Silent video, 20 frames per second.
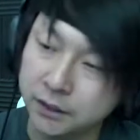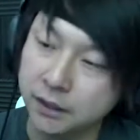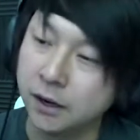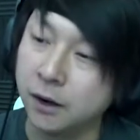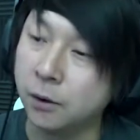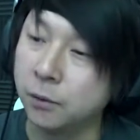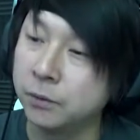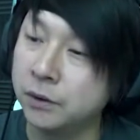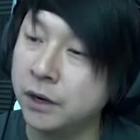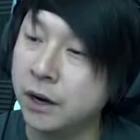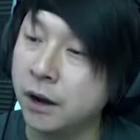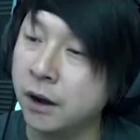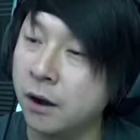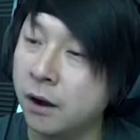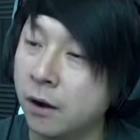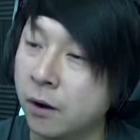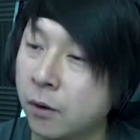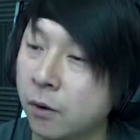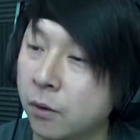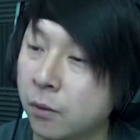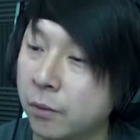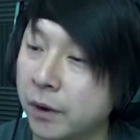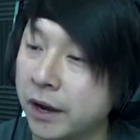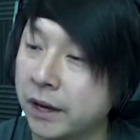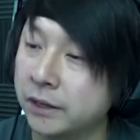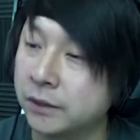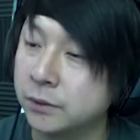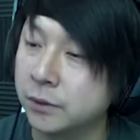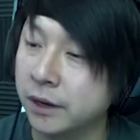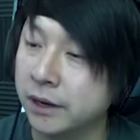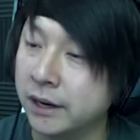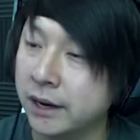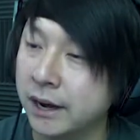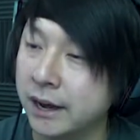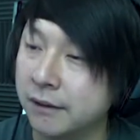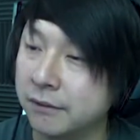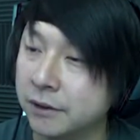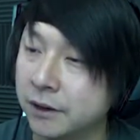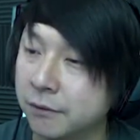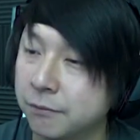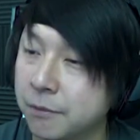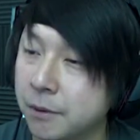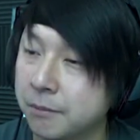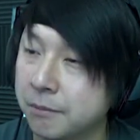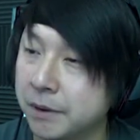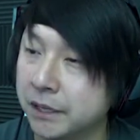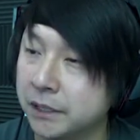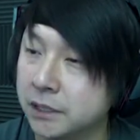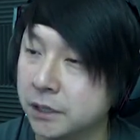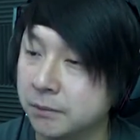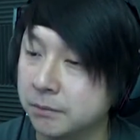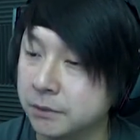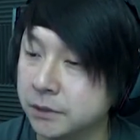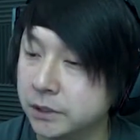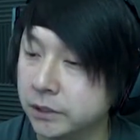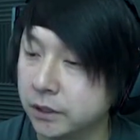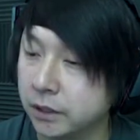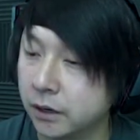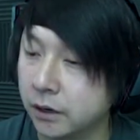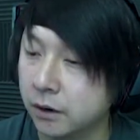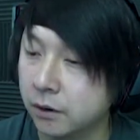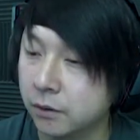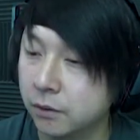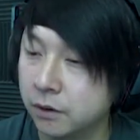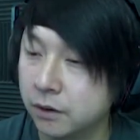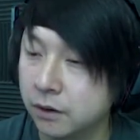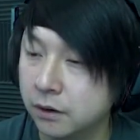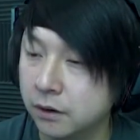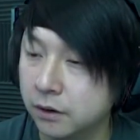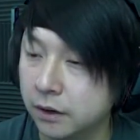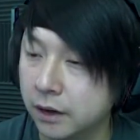Oh no, wait, do I not have enough momentum to go?